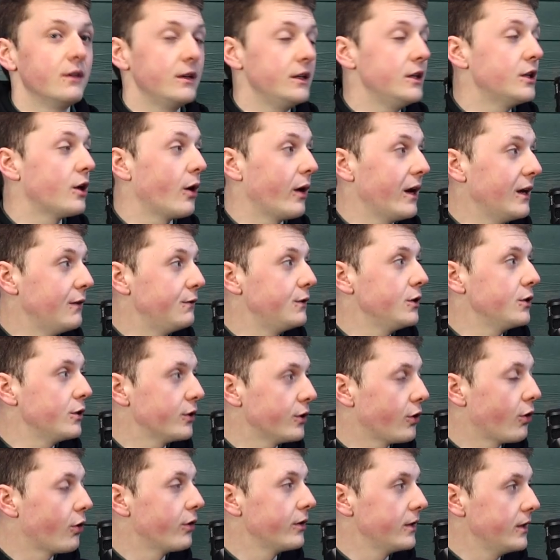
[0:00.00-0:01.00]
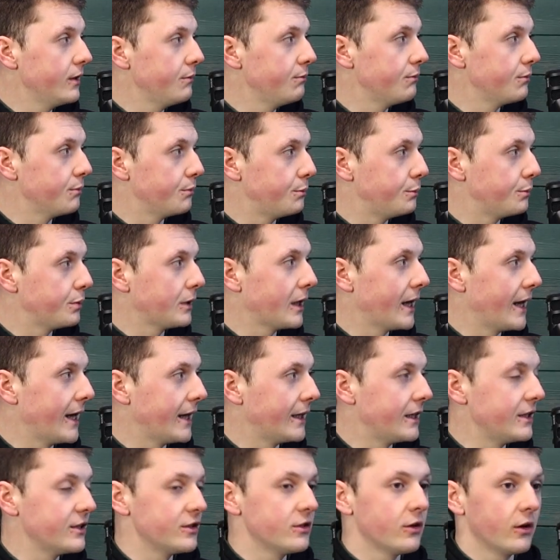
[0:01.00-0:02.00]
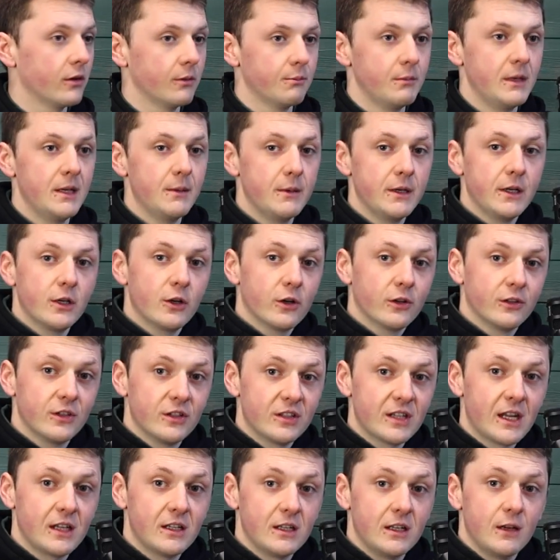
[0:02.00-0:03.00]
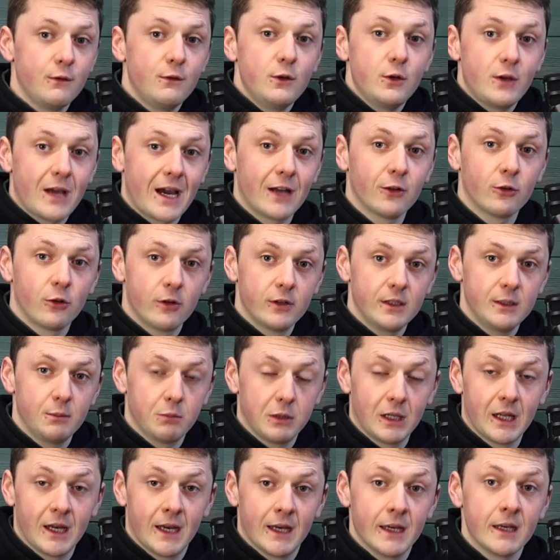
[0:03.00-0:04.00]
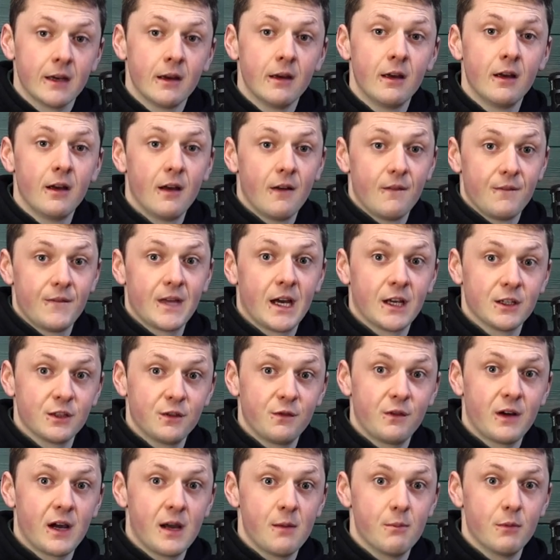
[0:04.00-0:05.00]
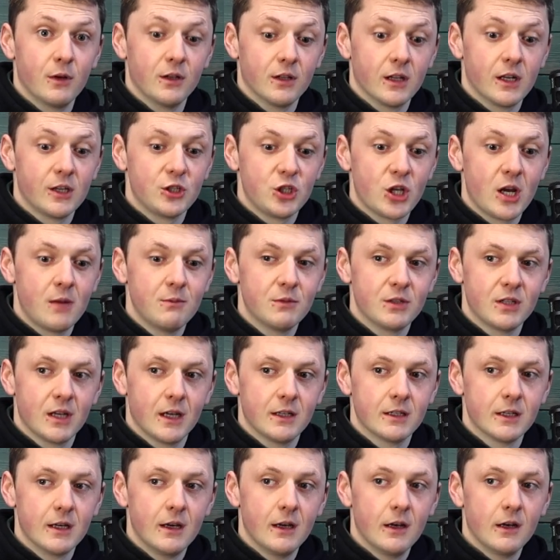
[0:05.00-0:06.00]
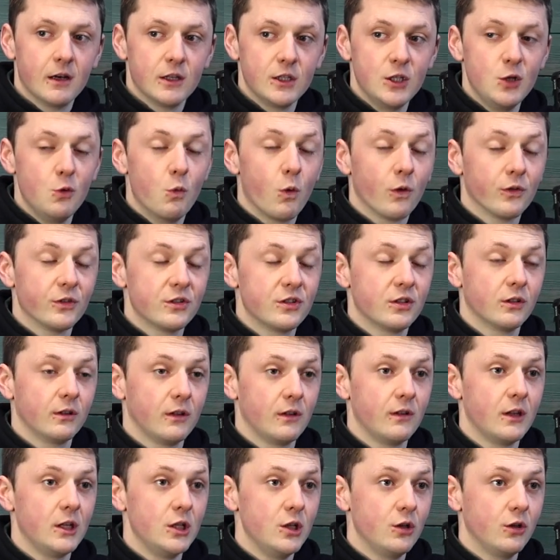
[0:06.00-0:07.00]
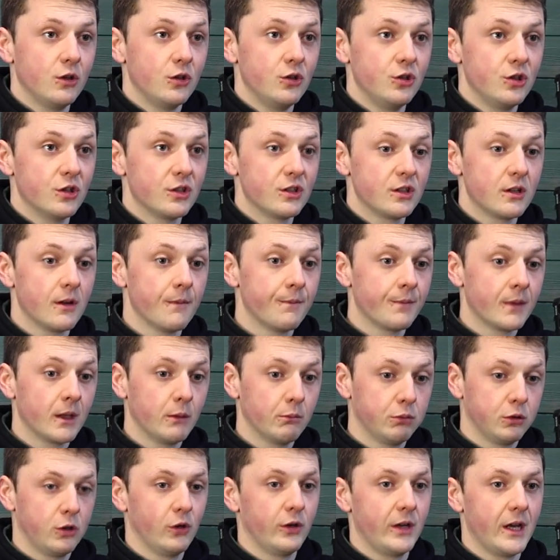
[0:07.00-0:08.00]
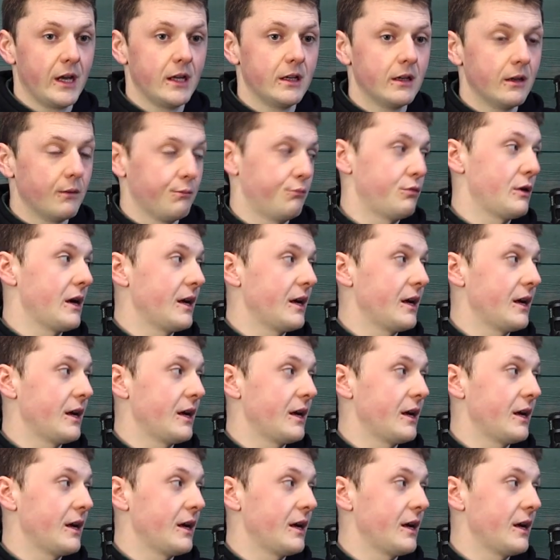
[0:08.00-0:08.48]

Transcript: if you can already play, and it's not me being condescending, if you can already play, that's fine. But like James said, you want something that you can just plug in and